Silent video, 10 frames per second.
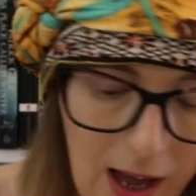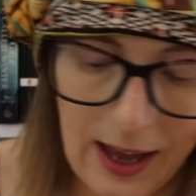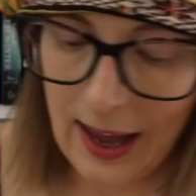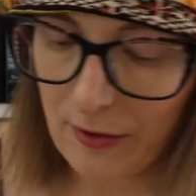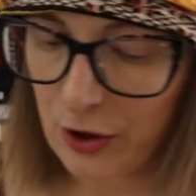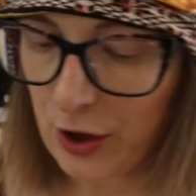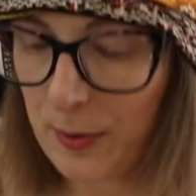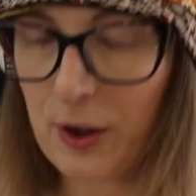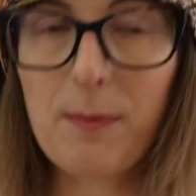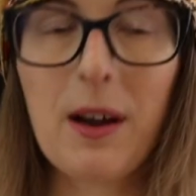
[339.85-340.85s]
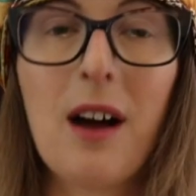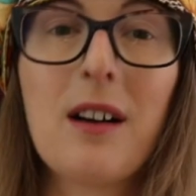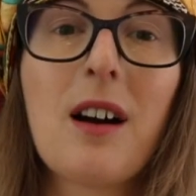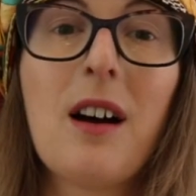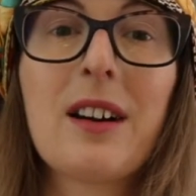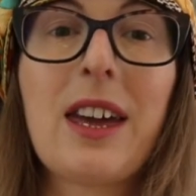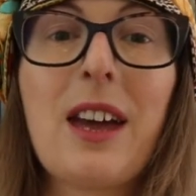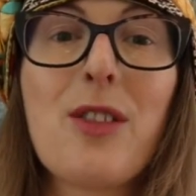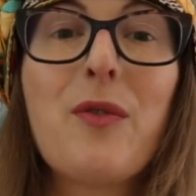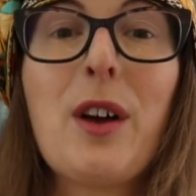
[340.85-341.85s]
I have two books by Han Kang
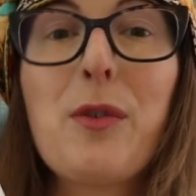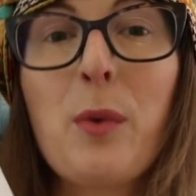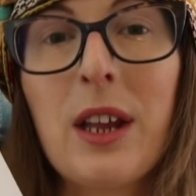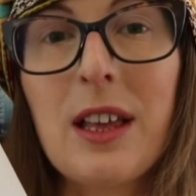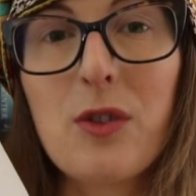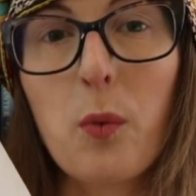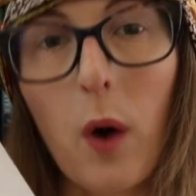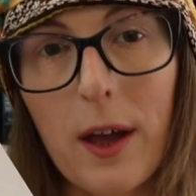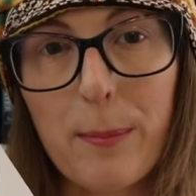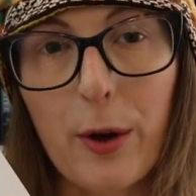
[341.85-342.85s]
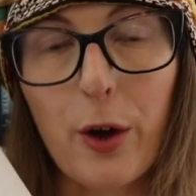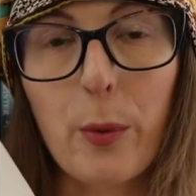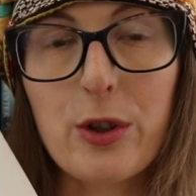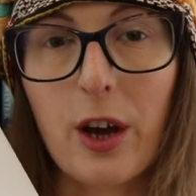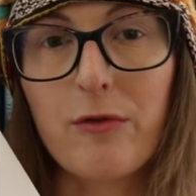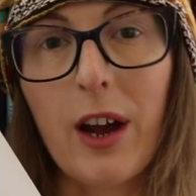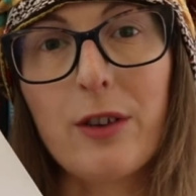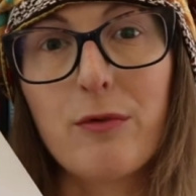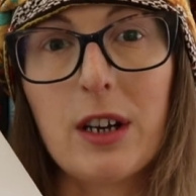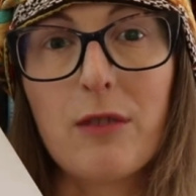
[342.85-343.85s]
here. The first one is The White Book, which I
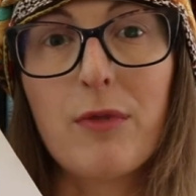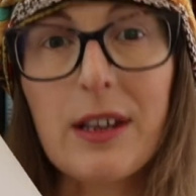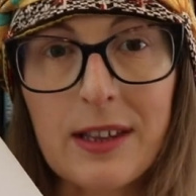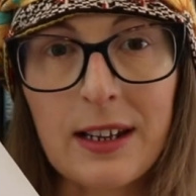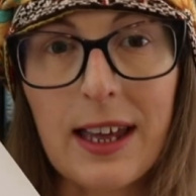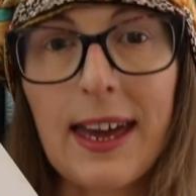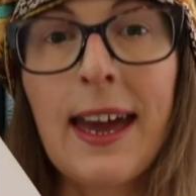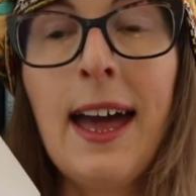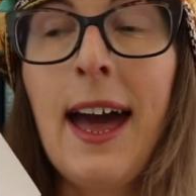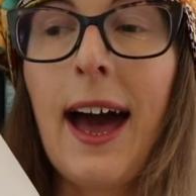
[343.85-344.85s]
read really recently.